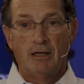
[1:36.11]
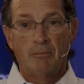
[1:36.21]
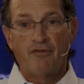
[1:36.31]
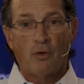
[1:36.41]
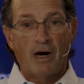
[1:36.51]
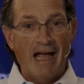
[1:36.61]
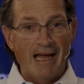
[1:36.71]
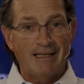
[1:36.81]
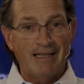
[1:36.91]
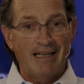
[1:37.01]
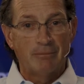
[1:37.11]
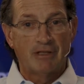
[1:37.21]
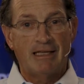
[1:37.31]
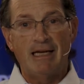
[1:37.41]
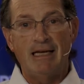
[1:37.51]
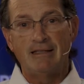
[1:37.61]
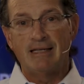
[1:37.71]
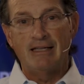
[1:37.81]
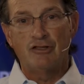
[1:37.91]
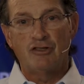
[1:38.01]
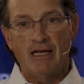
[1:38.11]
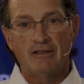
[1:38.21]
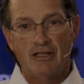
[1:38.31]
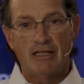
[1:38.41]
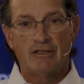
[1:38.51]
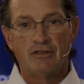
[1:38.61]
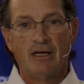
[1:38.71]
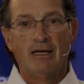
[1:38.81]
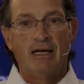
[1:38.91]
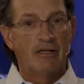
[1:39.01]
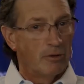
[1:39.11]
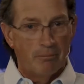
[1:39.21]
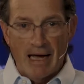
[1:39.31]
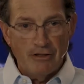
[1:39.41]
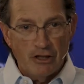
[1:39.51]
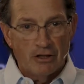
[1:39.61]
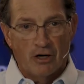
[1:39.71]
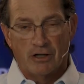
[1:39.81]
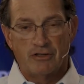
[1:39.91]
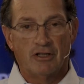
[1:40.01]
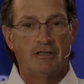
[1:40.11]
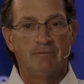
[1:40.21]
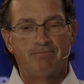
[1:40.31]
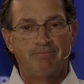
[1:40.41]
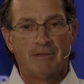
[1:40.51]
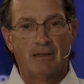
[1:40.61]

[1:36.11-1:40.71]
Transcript: And before handing him the keys, he said, "This is a magic car, son."